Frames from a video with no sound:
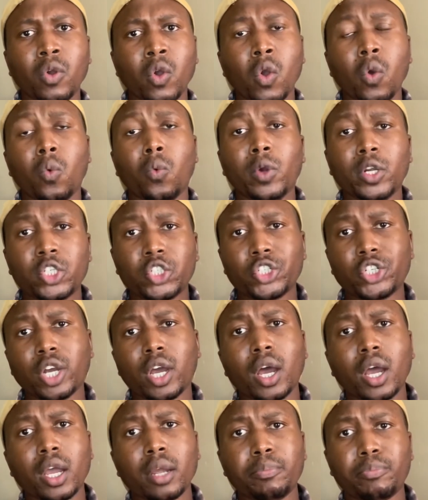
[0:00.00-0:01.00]
which
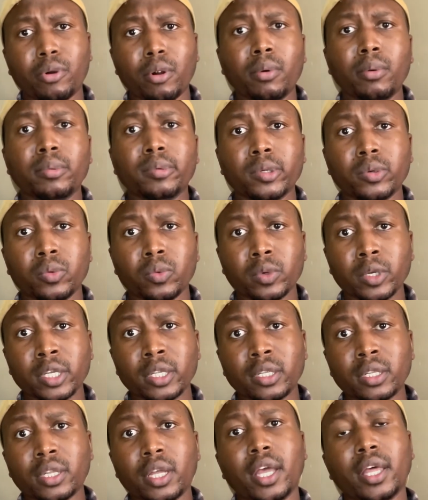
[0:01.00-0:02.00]
I probably
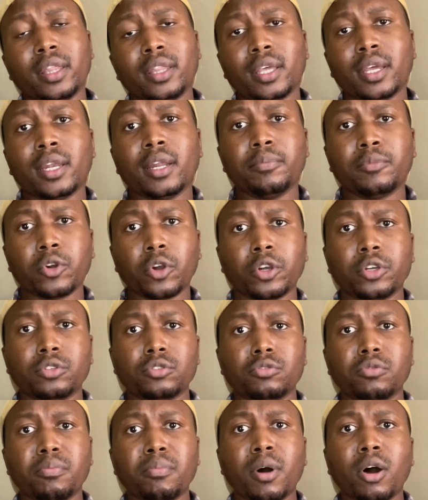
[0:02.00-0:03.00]
will, and then I'm going to
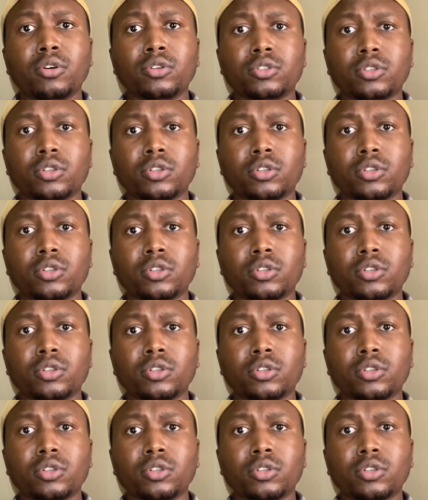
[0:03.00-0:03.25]
mount it